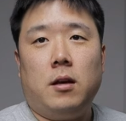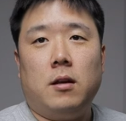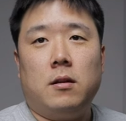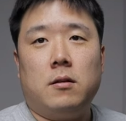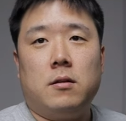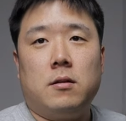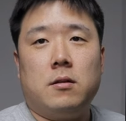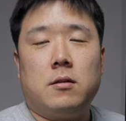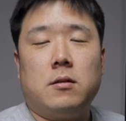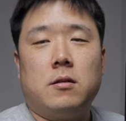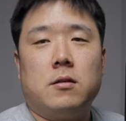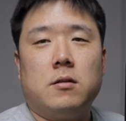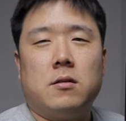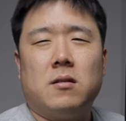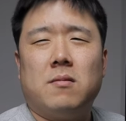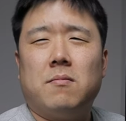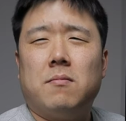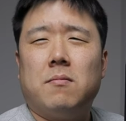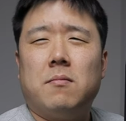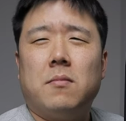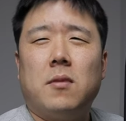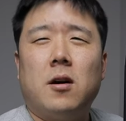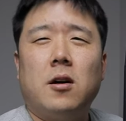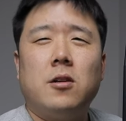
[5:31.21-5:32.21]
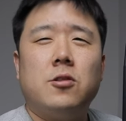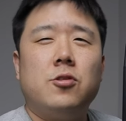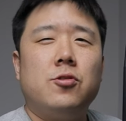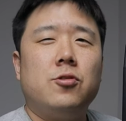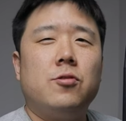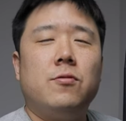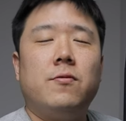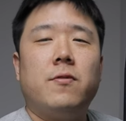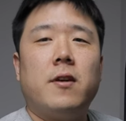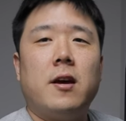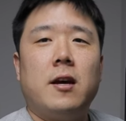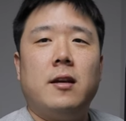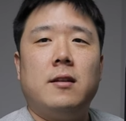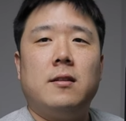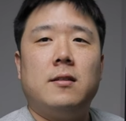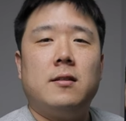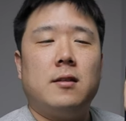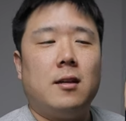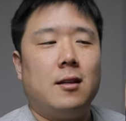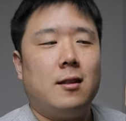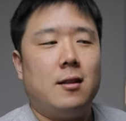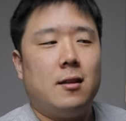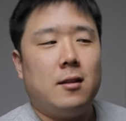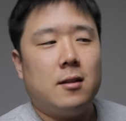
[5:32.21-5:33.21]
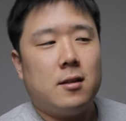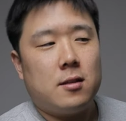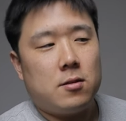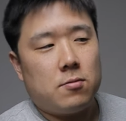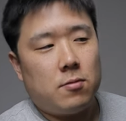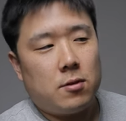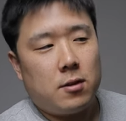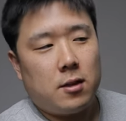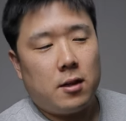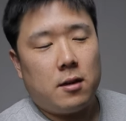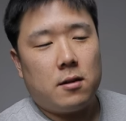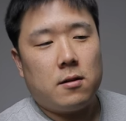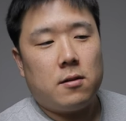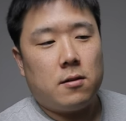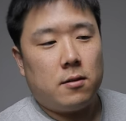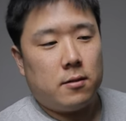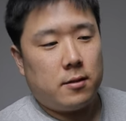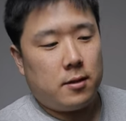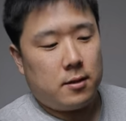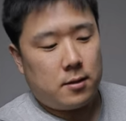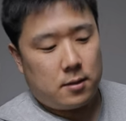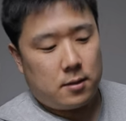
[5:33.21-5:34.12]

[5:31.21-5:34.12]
and this is a module vent, I think that's what they called